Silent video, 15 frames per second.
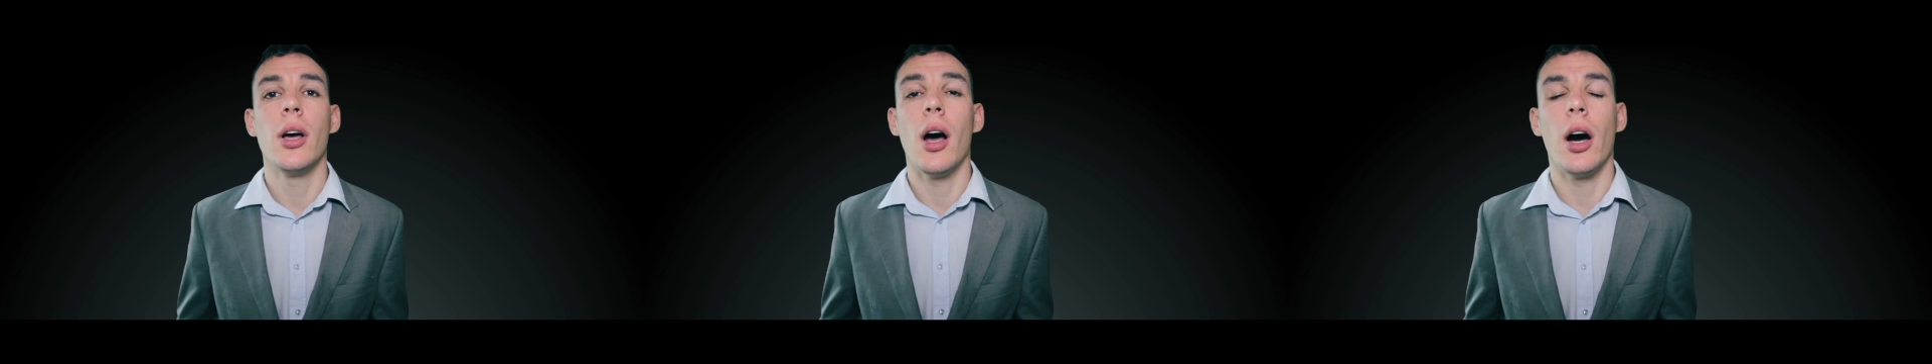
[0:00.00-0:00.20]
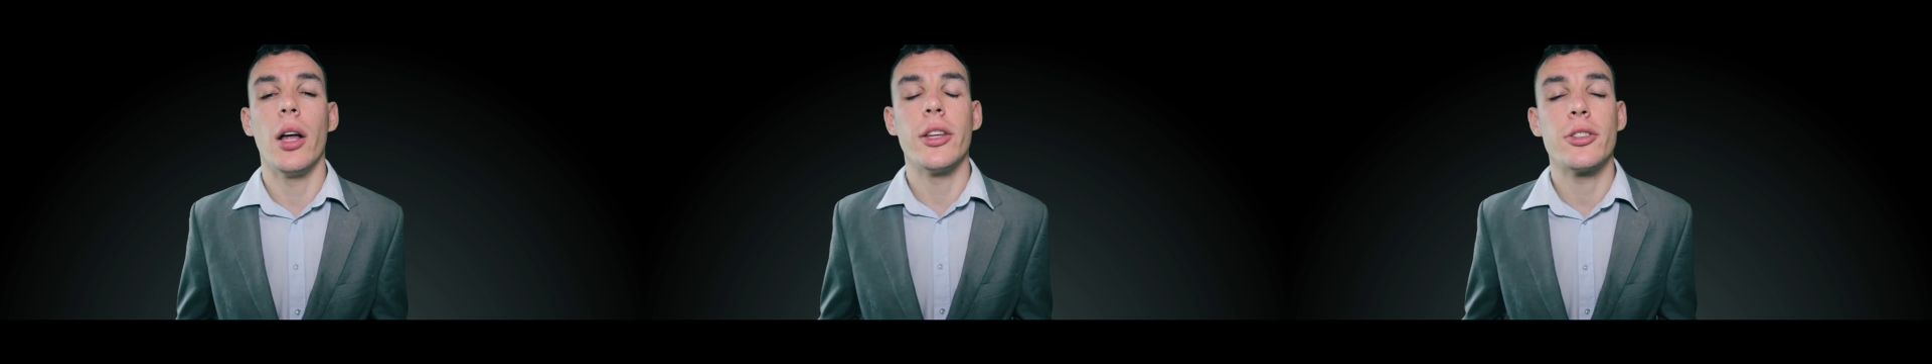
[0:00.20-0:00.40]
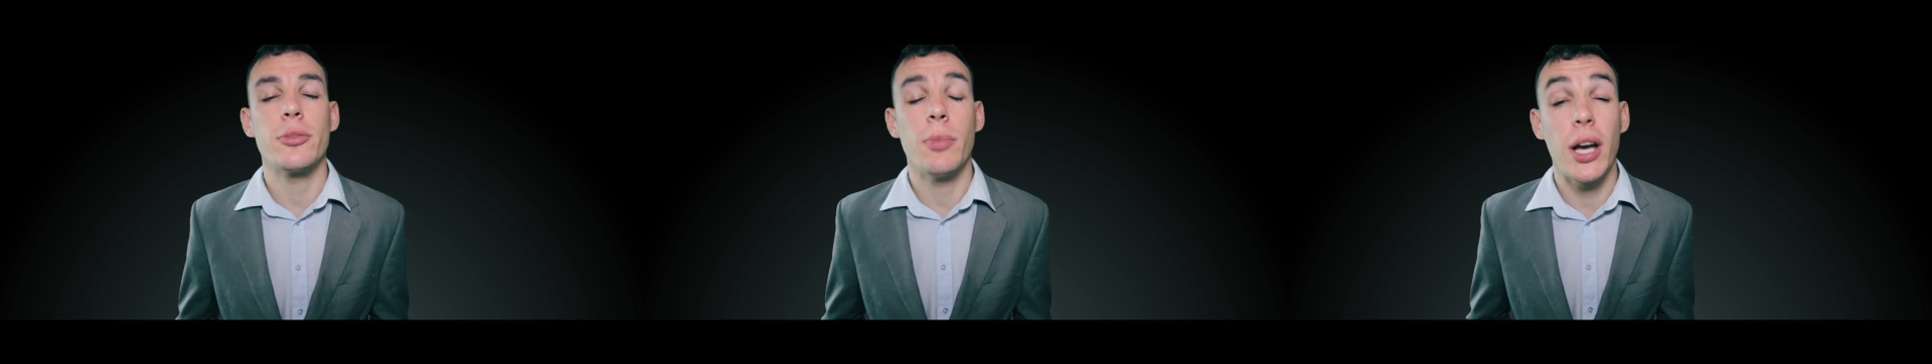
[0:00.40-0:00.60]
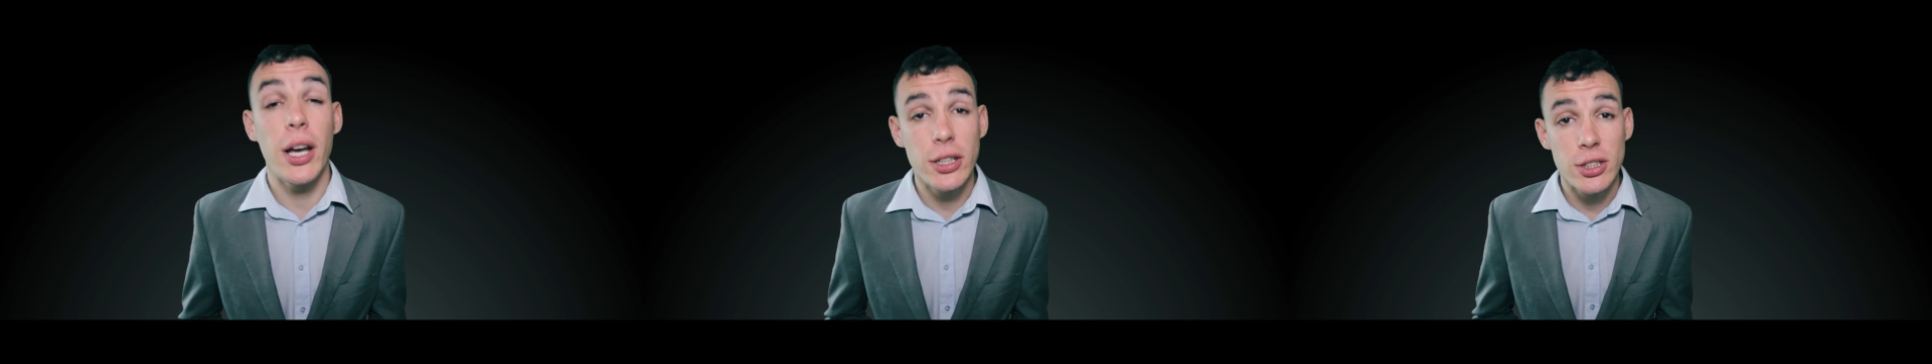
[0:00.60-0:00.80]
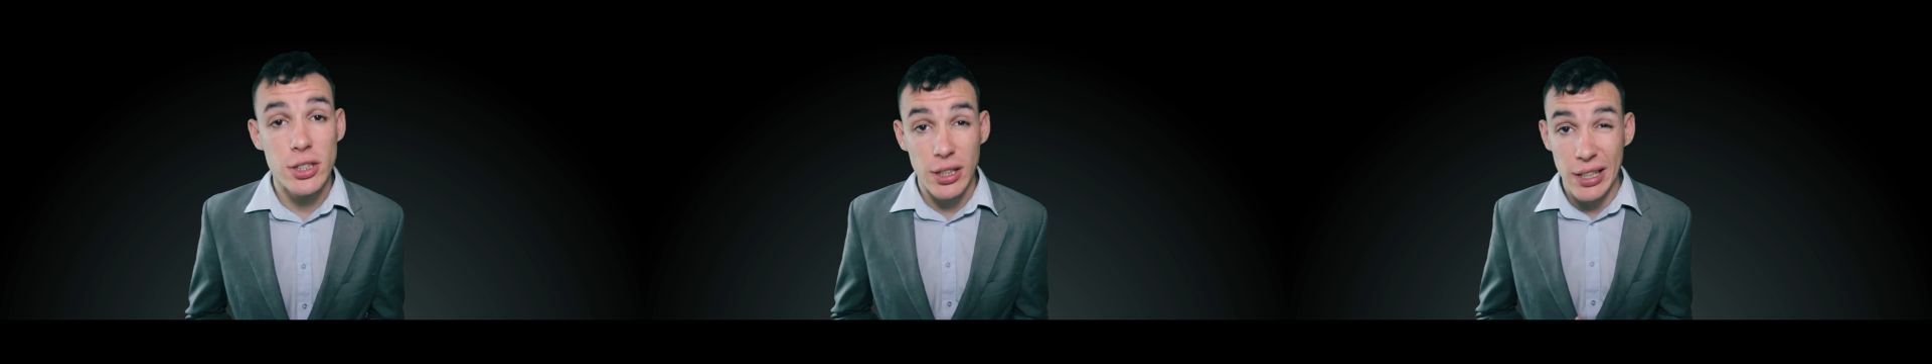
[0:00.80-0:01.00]
on this
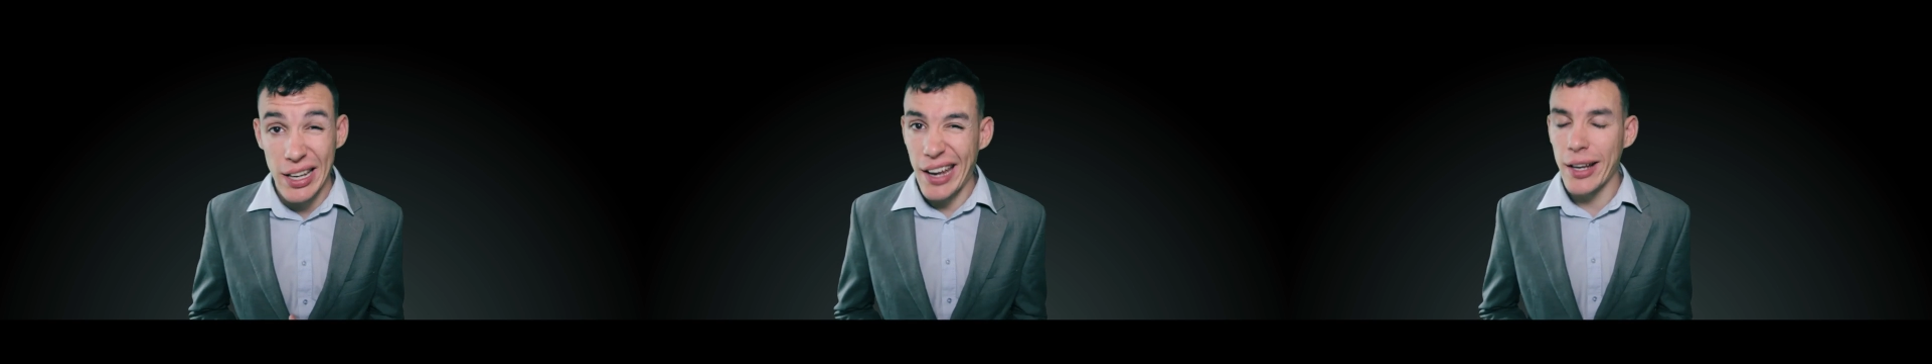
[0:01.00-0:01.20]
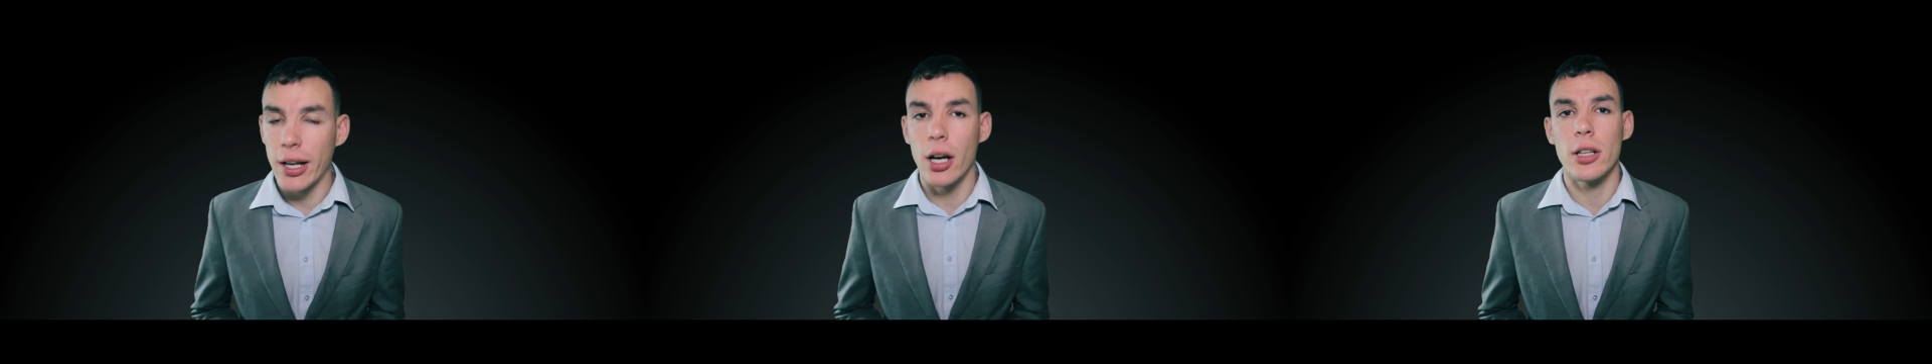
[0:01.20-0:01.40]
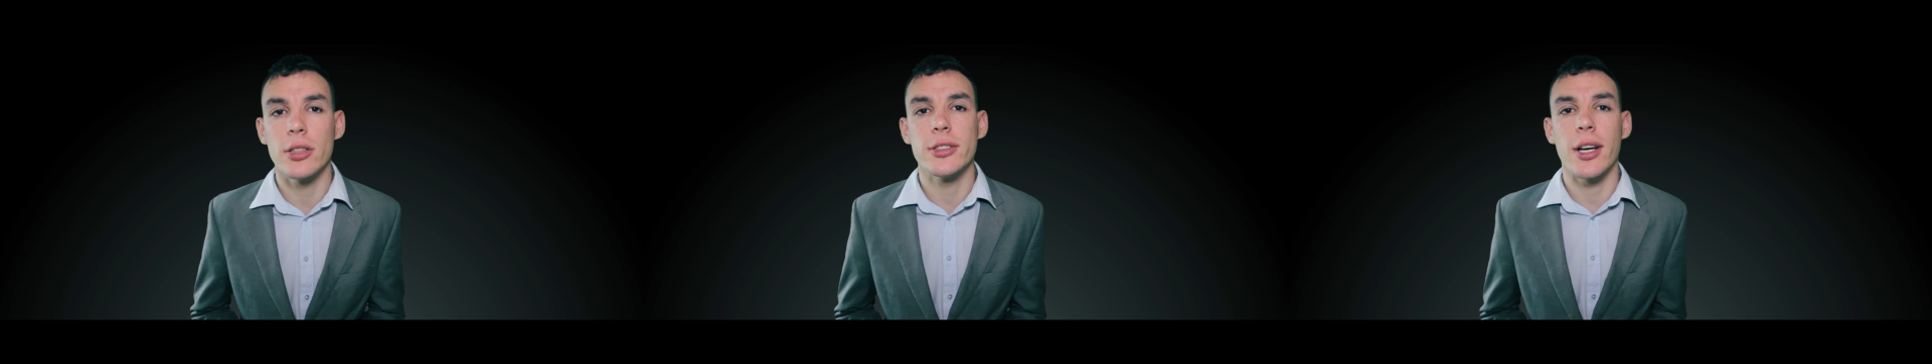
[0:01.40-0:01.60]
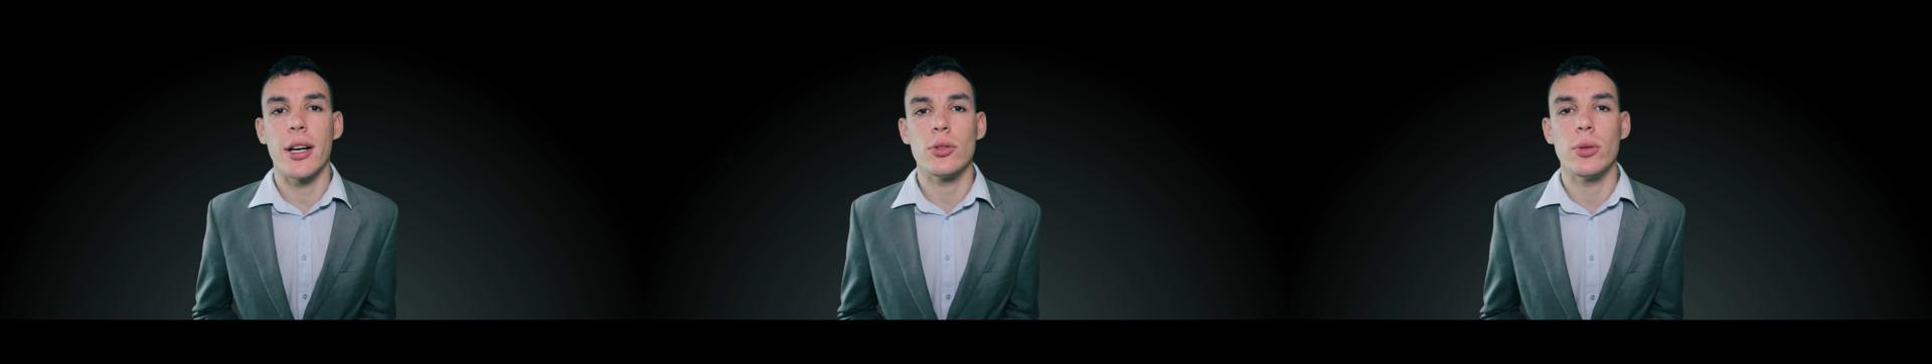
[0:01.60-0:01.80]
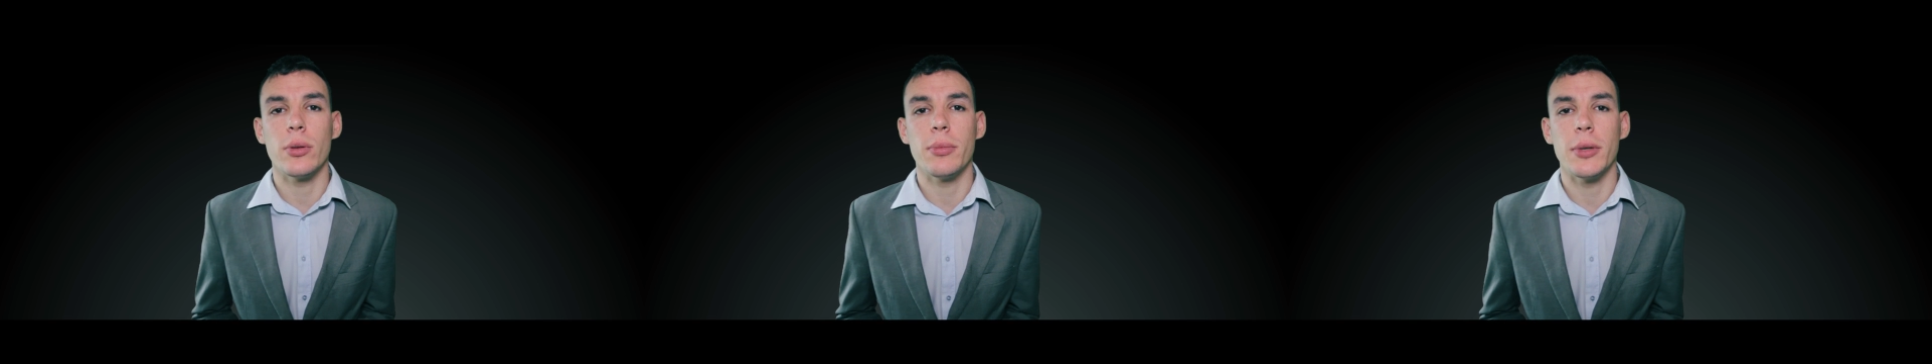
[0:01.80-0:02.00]
page and get in
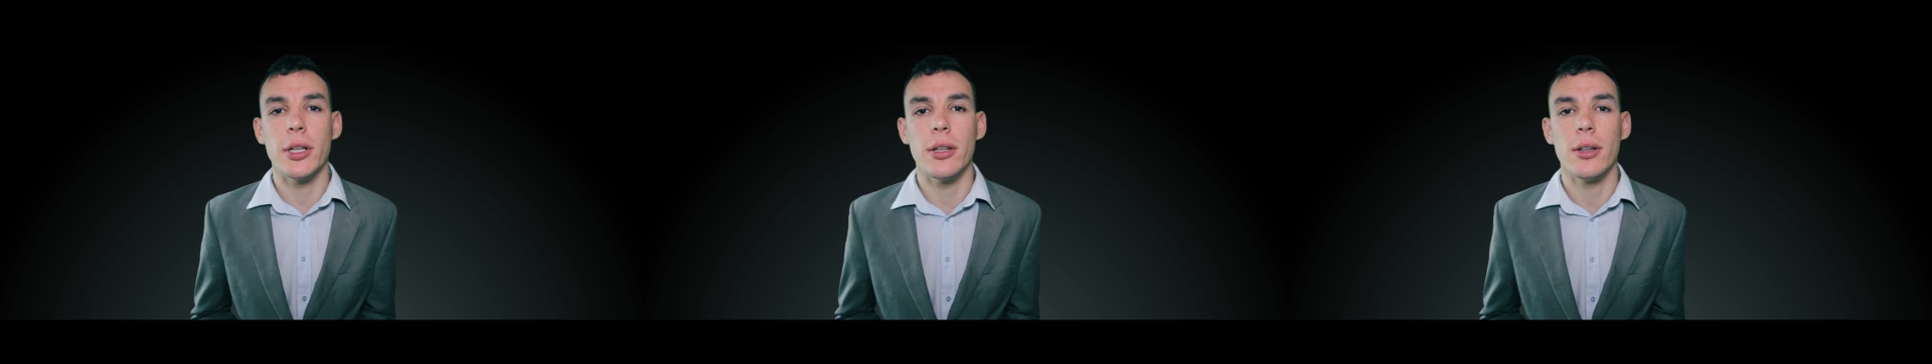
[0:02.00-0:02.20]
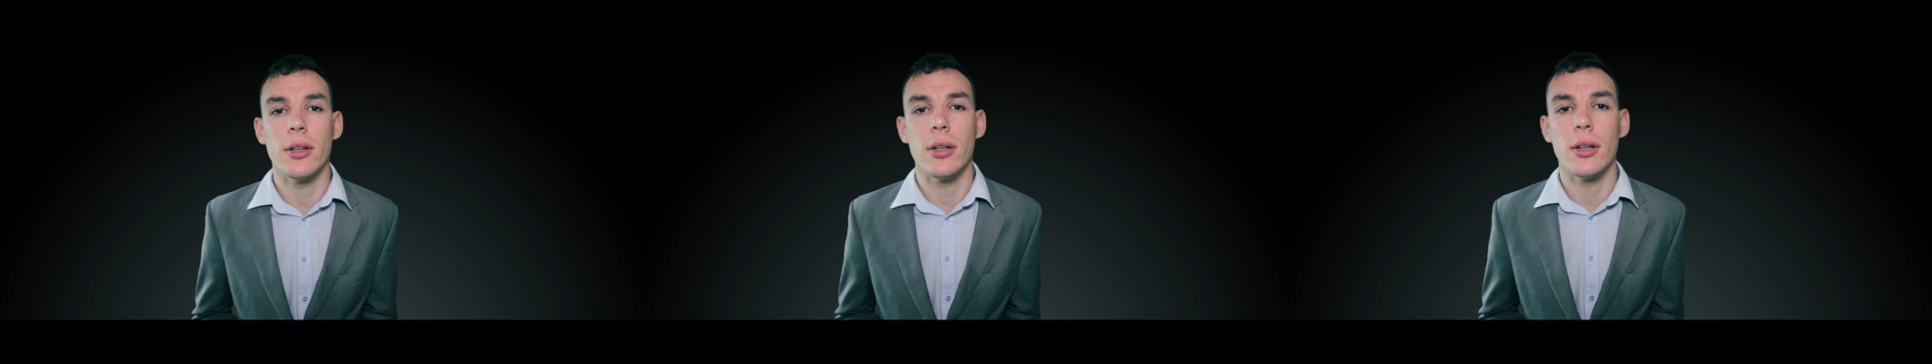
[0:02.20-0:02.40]
contact with me.